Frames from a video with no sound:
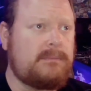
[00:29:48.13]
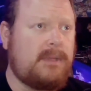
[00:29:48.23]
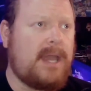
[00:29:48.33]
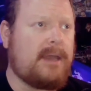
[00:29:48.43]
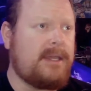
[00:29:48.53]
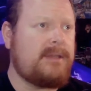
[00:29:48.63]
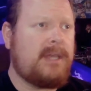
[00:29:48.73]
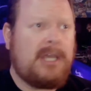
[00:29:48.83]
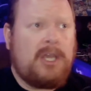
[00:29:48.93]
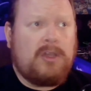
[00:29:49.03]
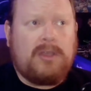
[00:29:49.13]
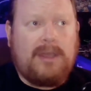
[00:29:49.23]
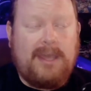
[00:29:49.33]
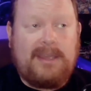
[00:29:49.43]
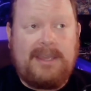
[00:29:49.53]
Yeah,
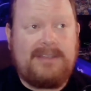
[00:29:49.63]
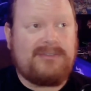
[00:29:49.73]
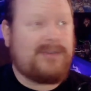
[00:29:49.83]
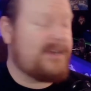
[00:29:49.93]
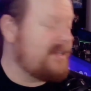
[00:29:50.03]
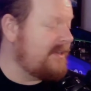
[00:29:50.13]
he's funny.